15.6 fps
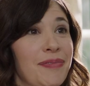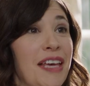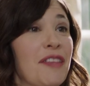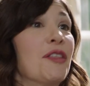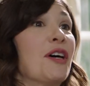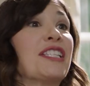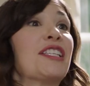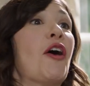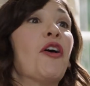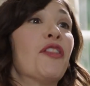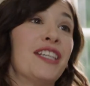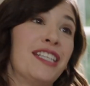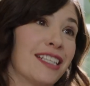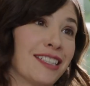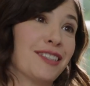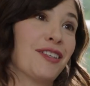And that's all the
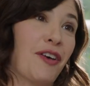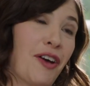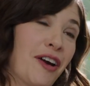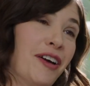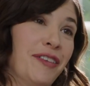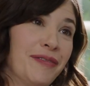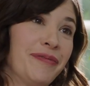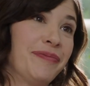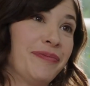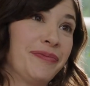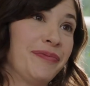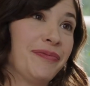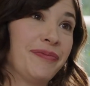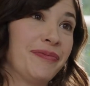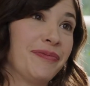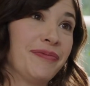dicks there are,
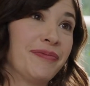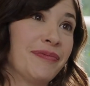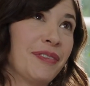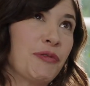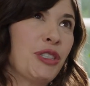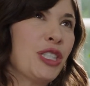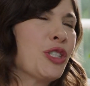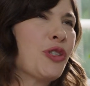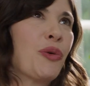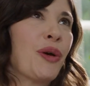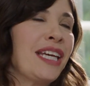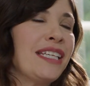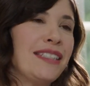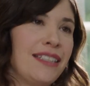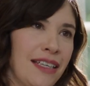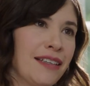which is
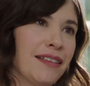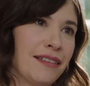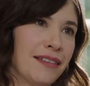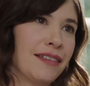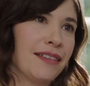crazy.